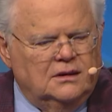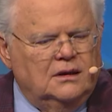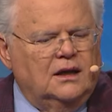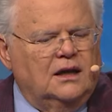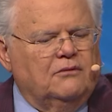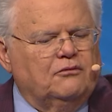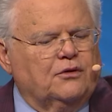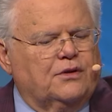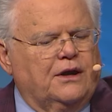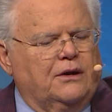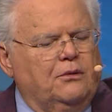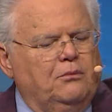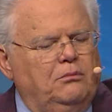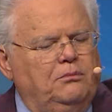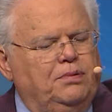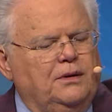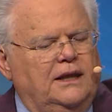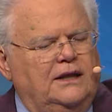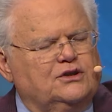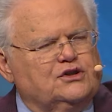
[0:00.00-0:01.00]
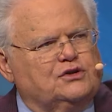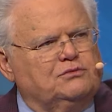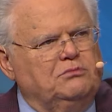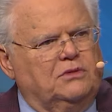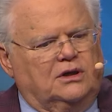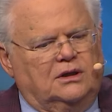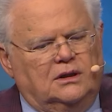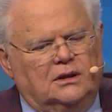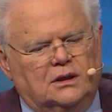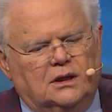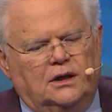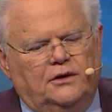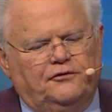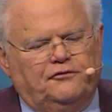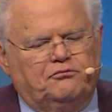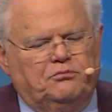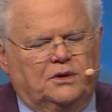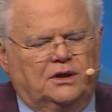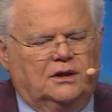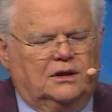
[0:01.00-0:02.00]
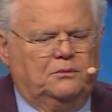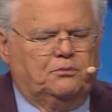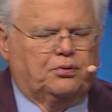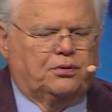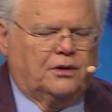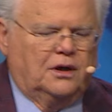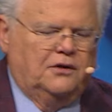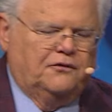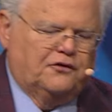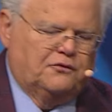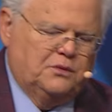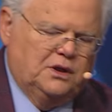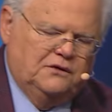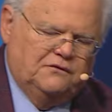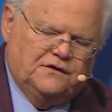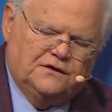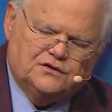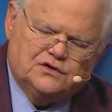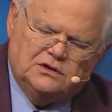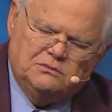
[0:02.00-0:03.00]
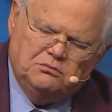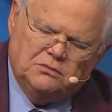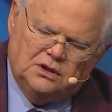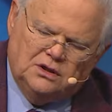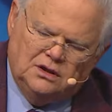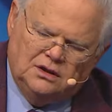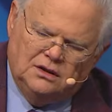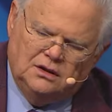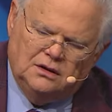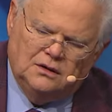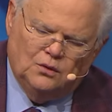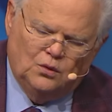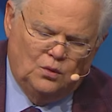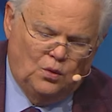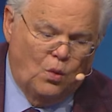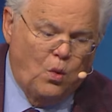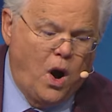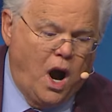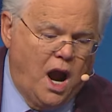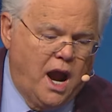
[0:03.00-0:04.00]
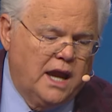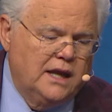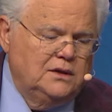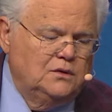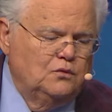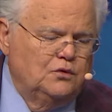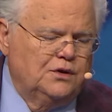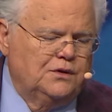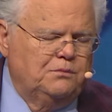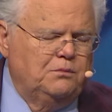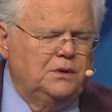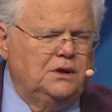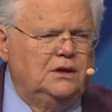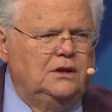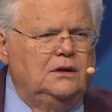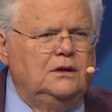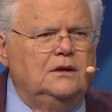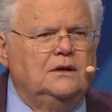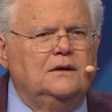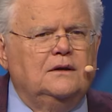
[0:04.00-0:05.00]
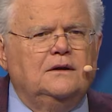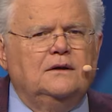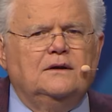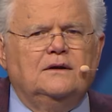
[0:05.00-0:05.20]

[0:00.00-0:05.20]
everything, bless me, love me, pray for me, visit me, wine with me.